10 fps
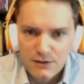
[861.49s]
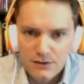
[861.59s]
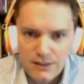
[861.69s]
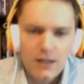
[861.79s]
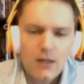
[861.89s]

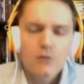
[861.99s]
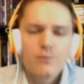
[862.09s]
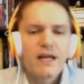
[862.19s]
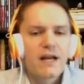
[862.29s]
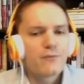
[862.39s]
Ah,
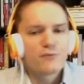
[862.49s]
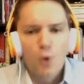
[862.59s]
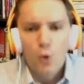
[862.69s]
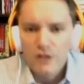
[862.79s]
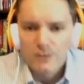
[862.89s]
man, I
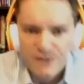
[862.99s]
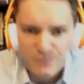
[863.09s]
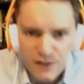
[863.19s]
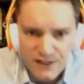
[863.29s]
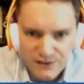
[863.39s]
totally
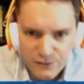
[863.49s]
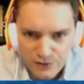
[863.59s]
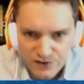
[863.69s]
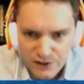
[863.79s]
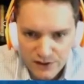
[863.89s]
misplaced
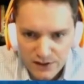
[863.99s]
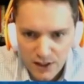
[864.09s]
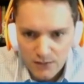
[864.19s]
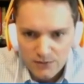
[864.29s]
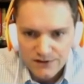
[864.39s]
those
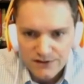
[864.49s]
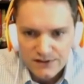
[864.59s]
goblins.